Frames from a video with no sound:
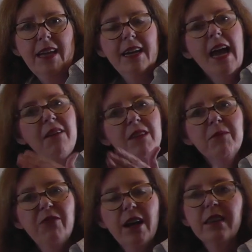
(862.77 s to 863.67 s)
And have them
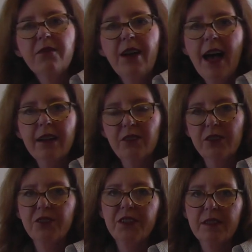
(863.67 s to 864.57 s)
find the
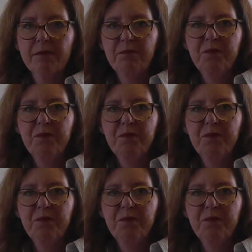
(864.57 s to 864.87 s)
factors.